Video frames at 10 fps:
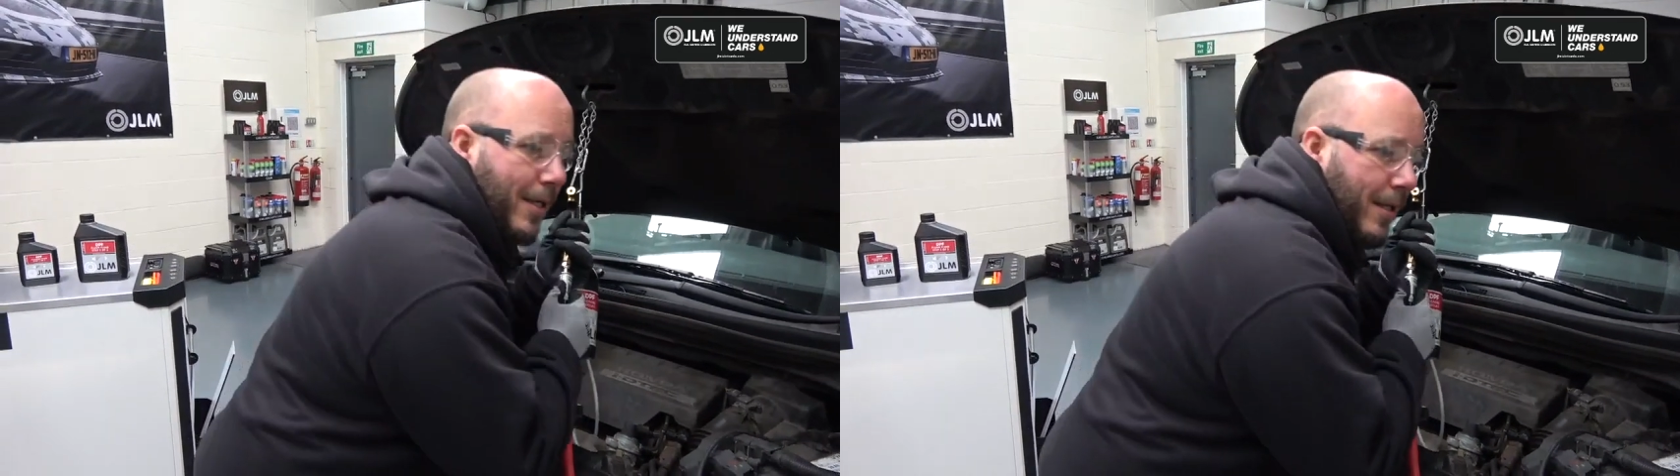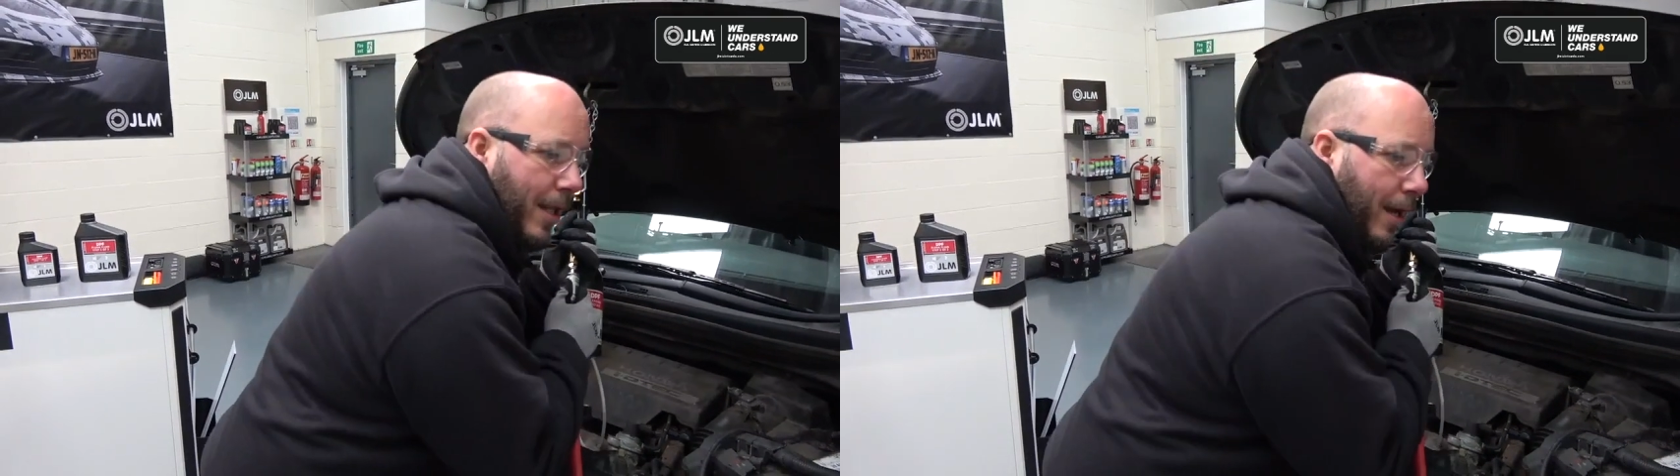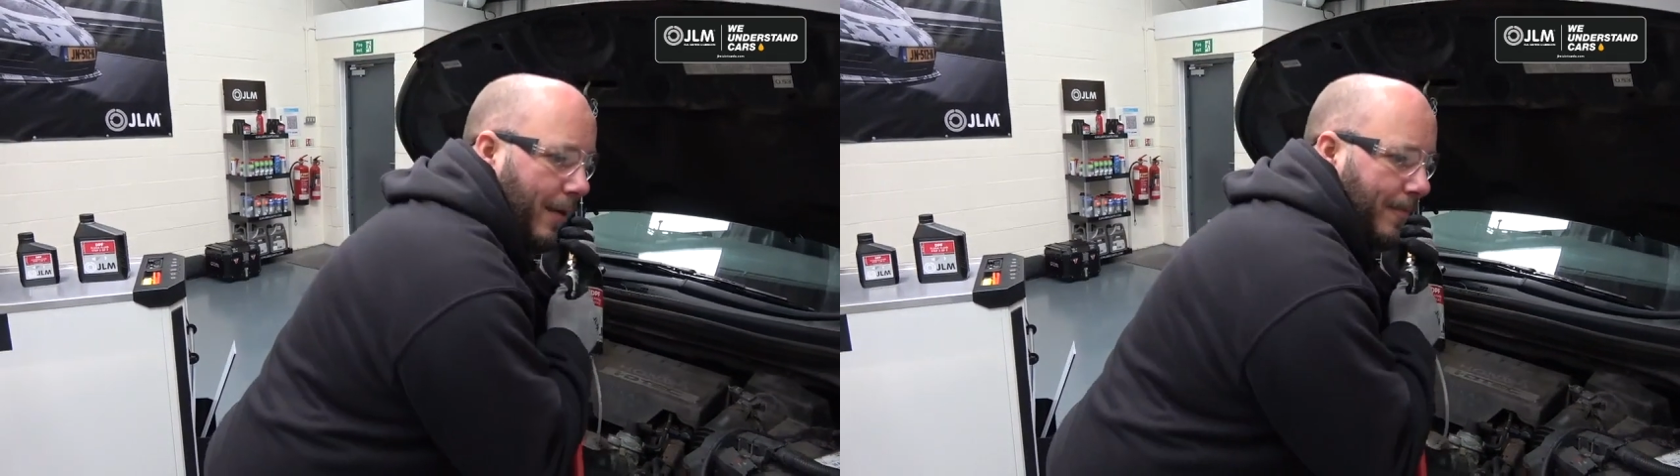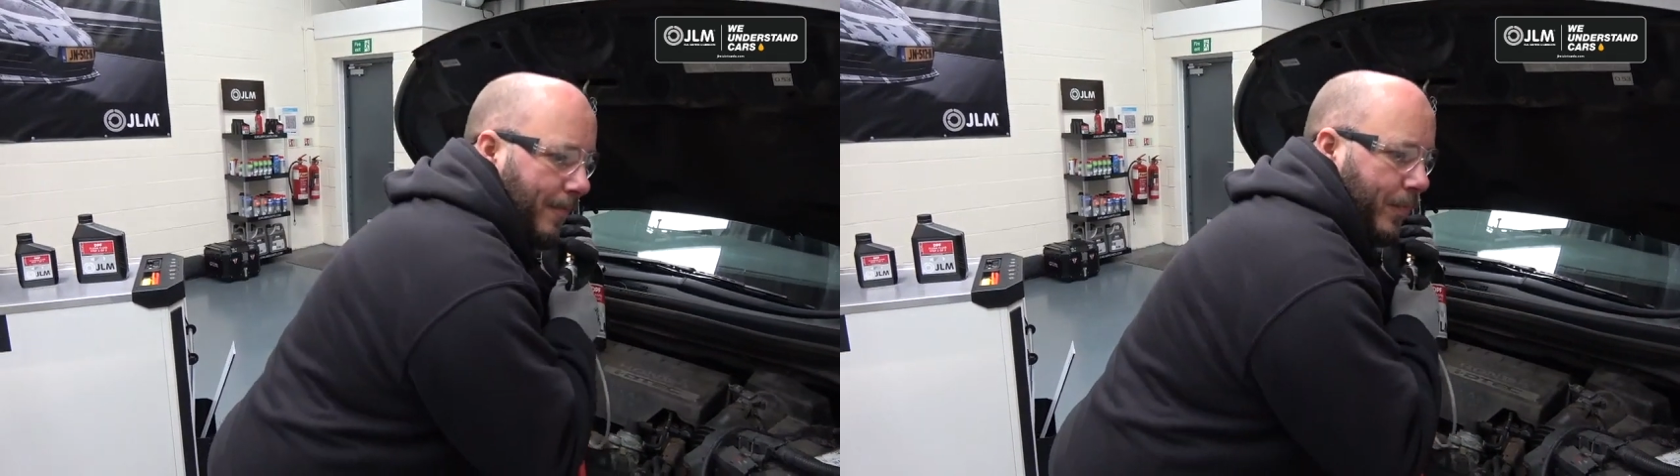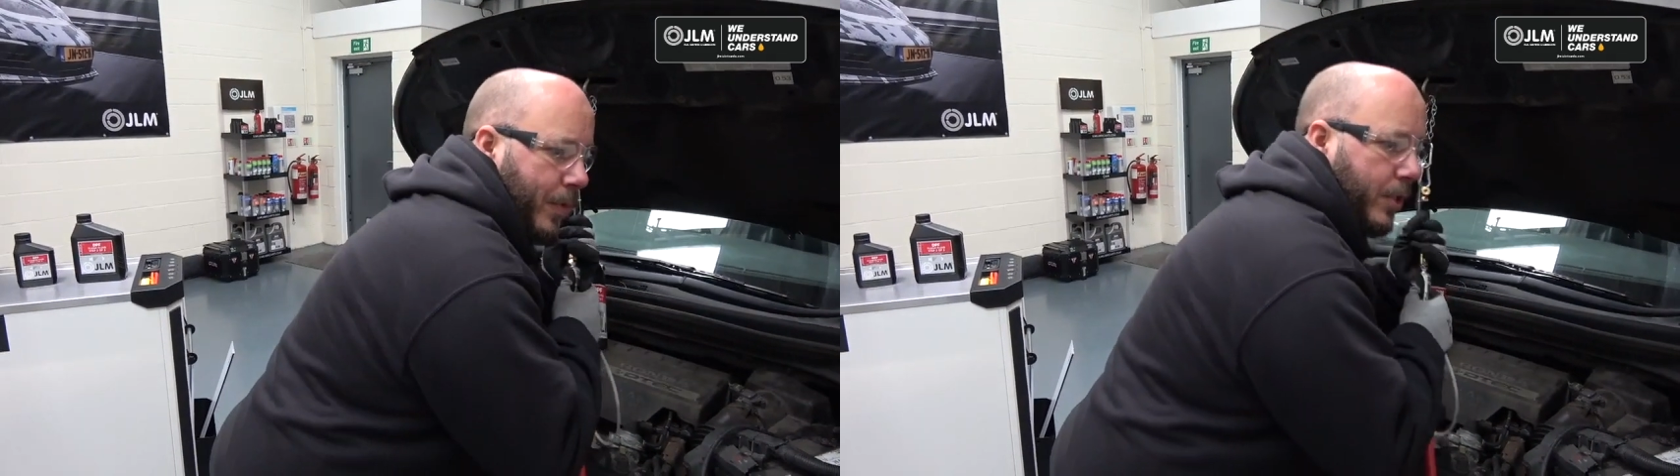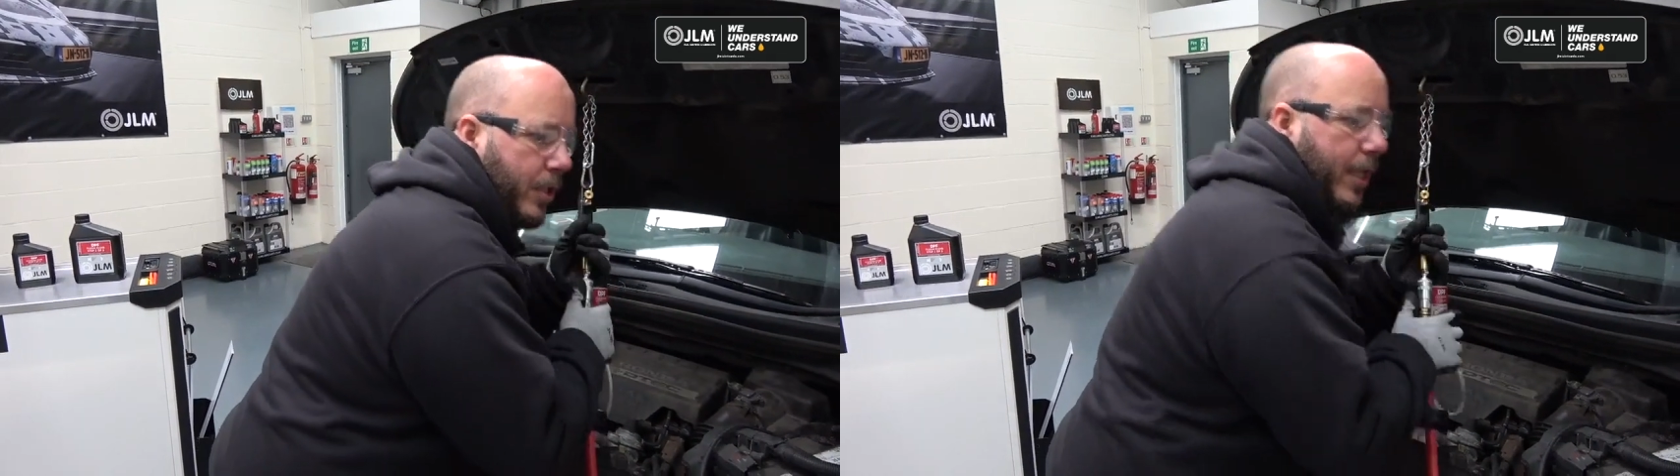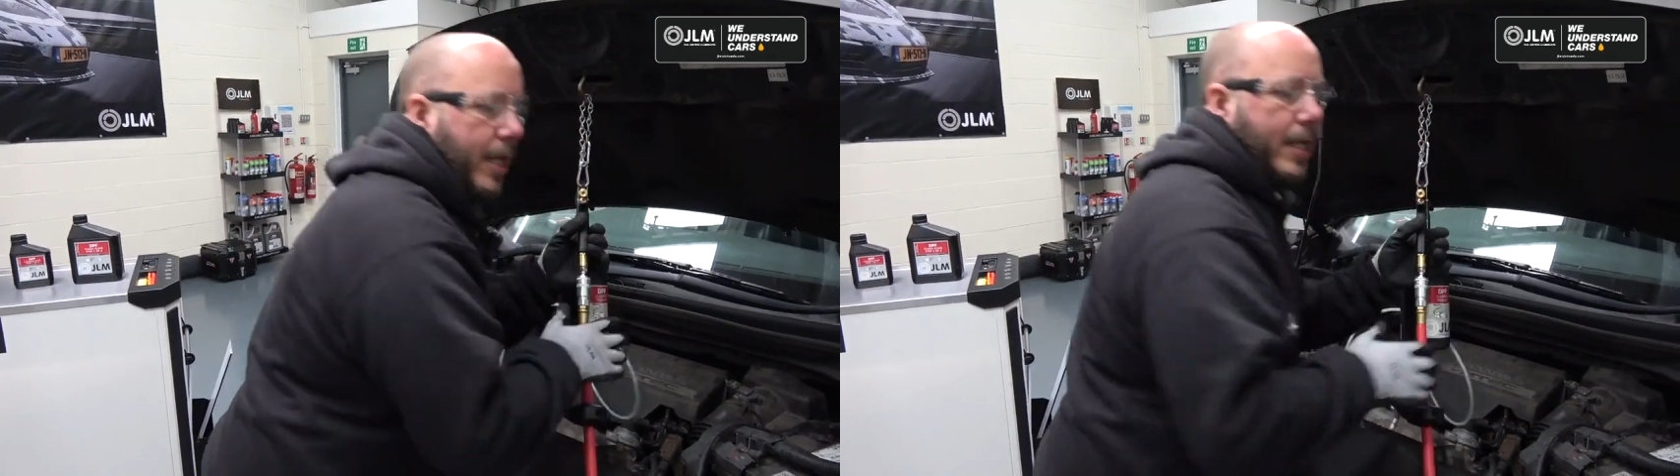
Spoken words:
that you get